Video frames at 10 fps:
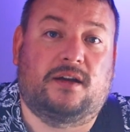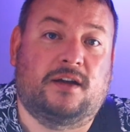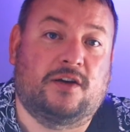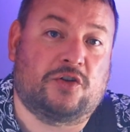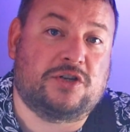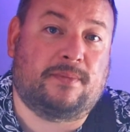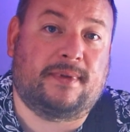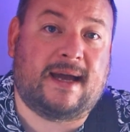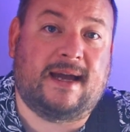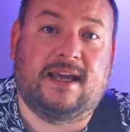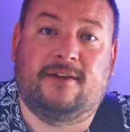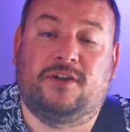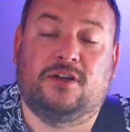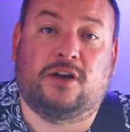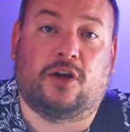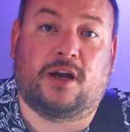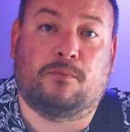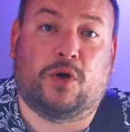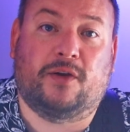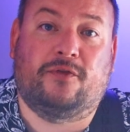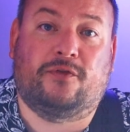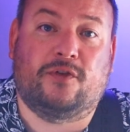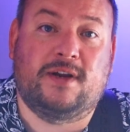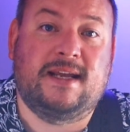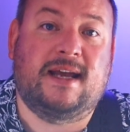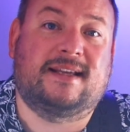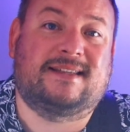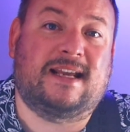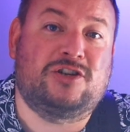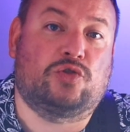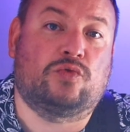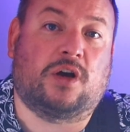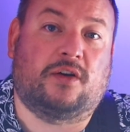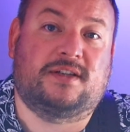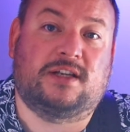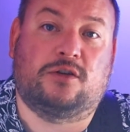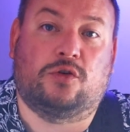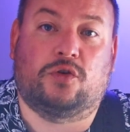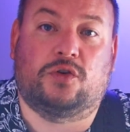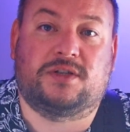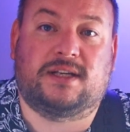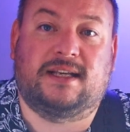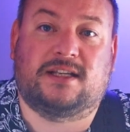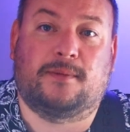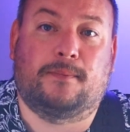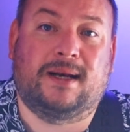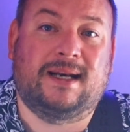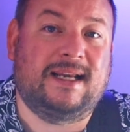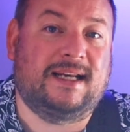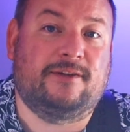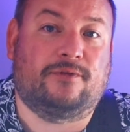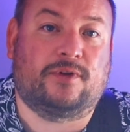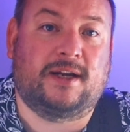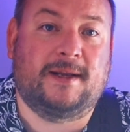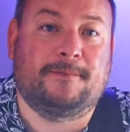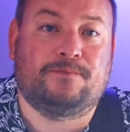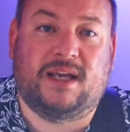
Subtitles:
And on top of that, if you'd like my free essential guide to chords, it's completely free.